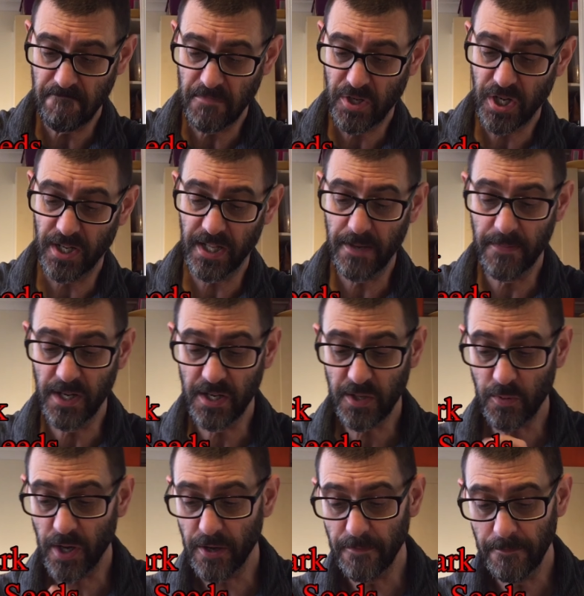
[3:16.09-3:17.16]
chuck them in as
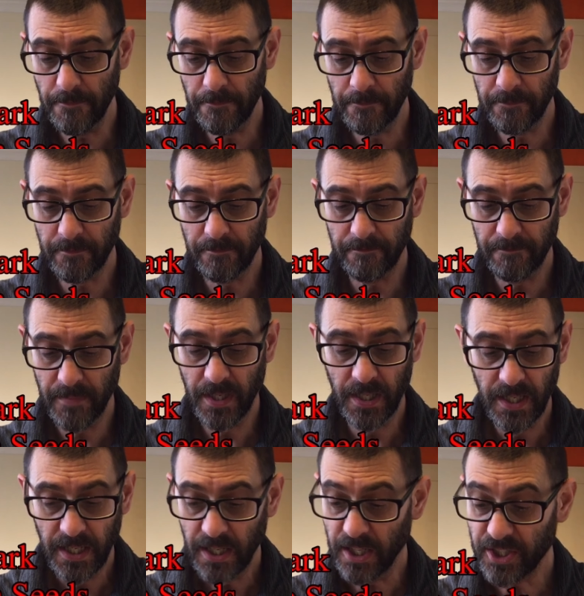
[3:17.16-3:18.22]
well.
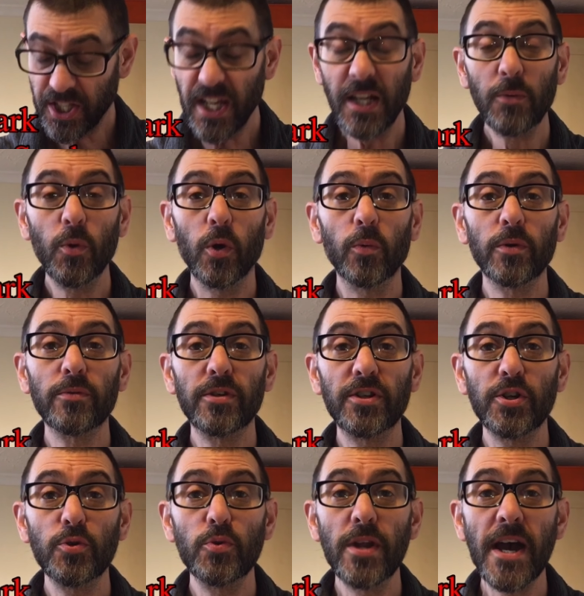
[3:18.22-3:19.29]
I'll tell you what we'll
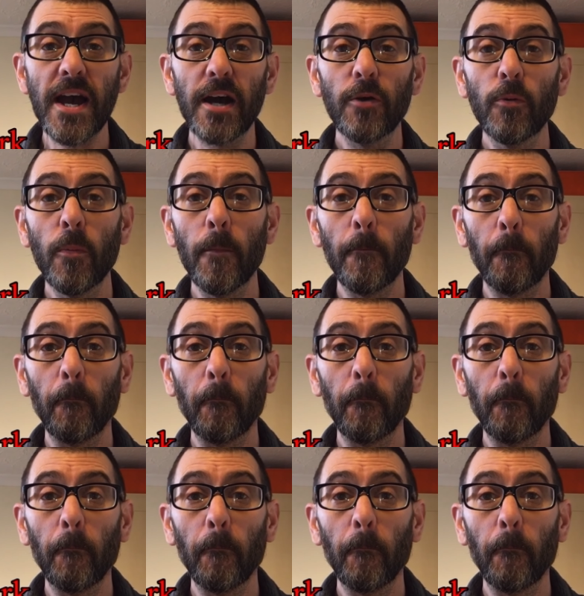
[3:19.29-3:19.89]
do now.